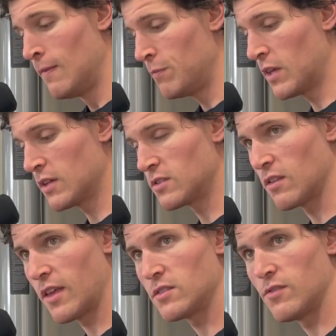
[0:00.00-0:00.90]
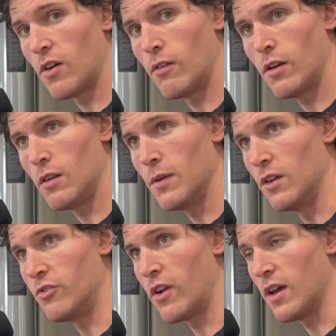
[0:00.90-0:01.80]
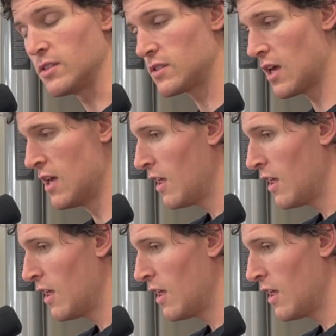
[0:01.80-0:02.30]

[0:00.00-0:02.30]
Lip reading: because the legs have already been addressed.